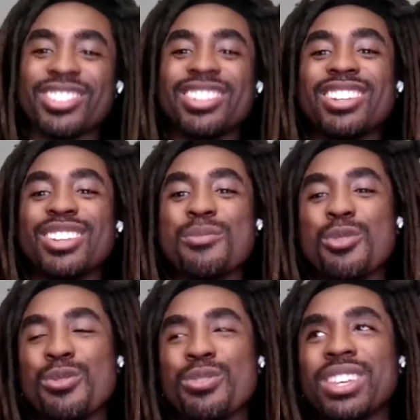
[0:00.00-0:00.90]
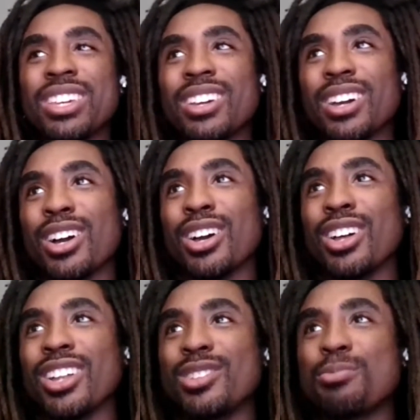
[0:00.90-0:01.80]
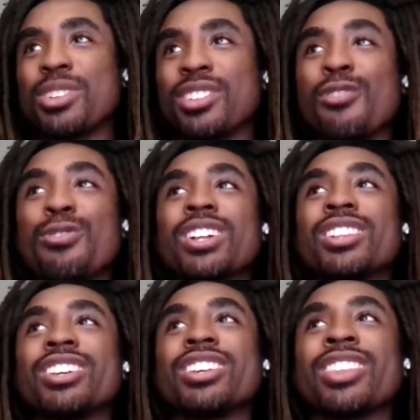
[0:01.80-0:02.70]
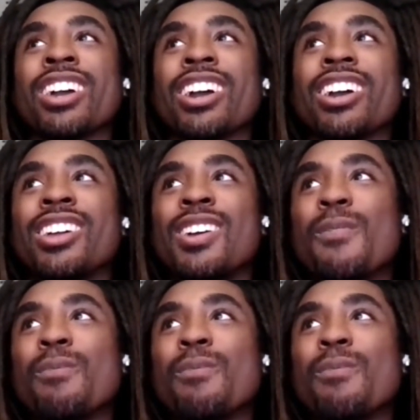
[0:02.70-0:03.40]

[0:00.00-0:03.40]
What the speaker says: a scene in a movie specifically that